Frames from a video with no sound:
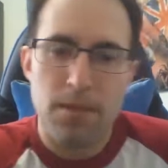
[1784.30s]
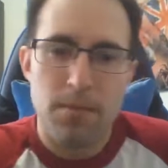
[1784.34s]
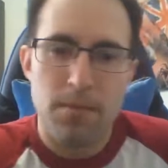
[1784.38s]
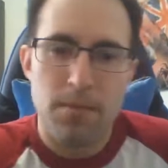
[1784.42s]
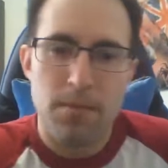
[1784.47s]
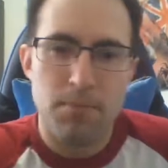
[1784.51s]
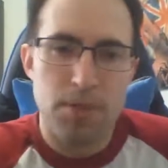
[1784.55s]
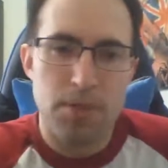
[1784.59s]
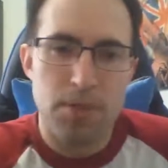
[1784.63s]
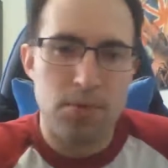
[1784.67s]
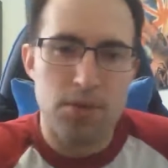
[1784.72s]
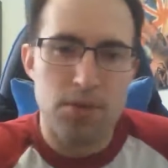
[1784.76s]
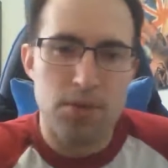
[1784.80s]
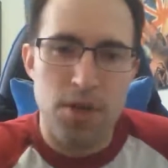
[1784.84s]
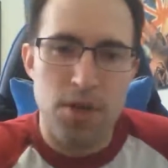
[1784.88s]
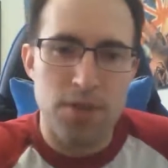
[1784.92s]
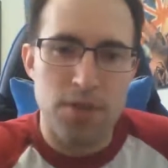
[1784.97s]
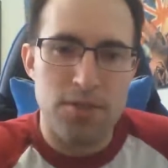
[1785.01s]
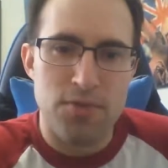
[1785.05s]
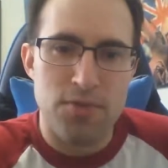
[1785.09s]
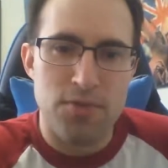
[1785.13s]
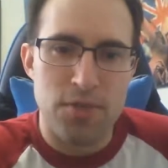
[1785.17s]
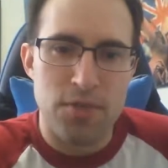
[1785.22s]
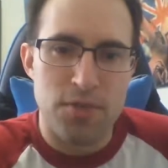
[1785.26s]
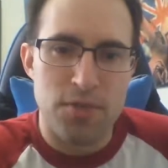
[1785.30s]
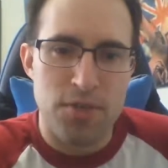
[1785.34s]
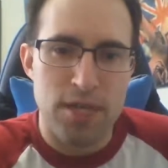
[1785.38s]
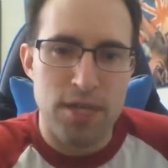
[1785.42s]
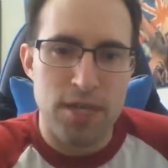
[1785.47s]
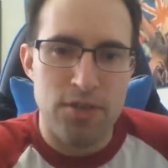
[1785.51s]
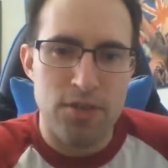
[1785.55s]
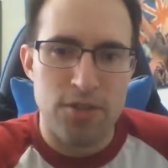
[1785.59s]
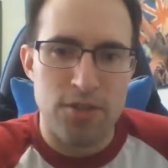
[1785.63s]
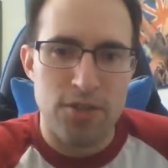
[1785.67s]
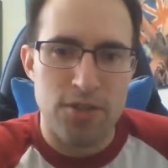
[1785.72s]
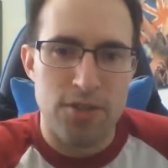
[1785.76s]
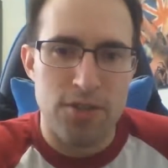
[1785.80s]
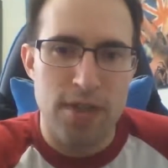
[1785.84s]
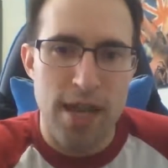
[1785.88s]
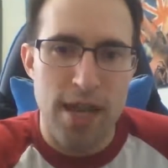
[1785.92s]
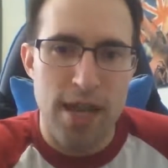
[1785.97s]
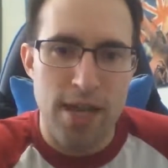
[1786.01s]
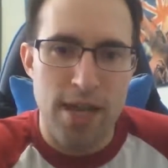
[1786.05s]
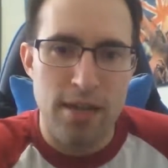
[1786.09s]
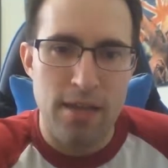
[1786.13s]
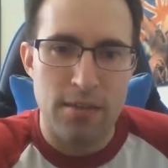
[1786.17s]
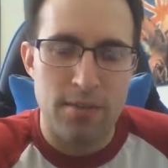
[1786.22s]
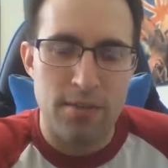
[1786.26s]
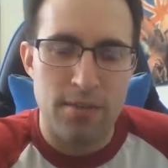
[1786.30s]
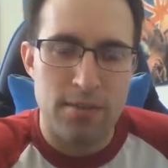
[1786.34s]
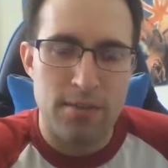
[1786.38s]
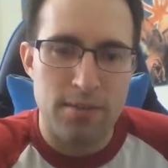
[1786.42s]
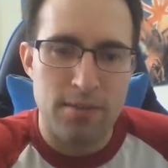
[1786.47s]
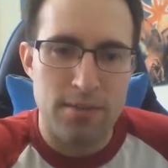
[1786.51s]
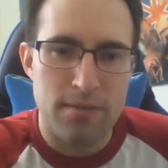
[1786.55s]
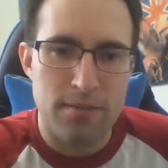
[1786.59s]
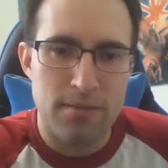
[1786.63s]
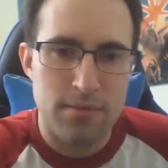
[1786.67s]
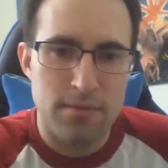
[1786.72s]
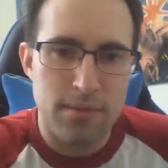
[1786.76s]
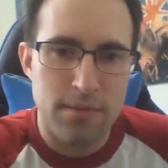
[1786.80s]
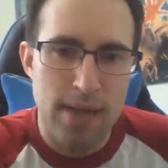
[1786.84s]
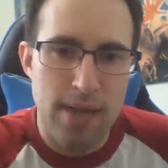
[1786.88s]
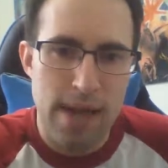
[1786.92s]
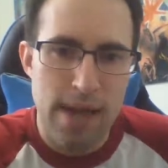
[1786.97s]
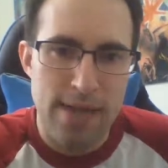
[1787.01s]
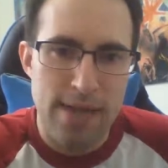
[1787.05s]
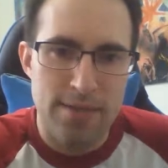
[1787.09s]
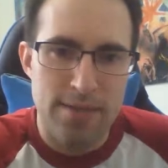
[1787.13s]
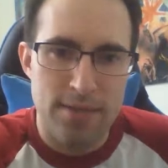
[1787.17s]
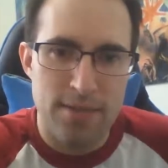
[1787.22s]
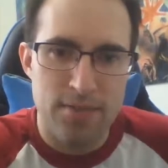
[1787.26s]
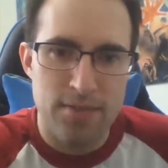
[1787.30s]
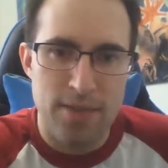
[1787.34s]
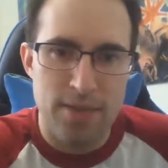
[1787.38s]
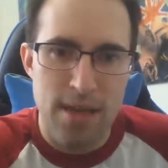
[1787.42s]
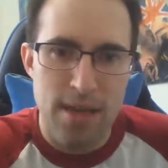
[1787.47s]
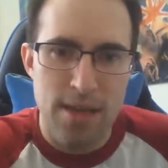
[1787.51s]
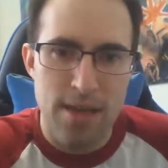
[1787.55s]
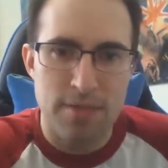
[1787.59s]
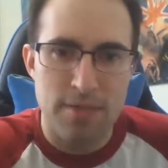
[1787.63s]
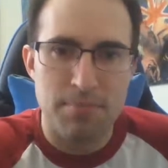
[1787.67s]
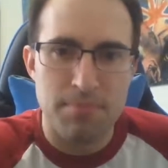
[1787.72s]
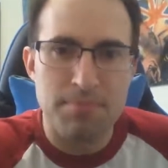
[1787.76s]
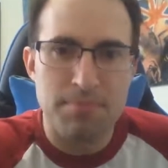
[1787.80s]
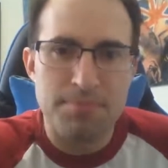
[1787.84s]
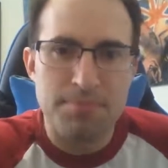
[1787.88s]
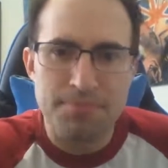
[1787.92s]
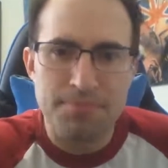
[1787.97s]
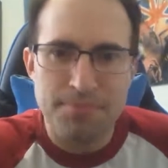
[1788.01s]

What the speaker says: But there's all these frustrations. And as I've said,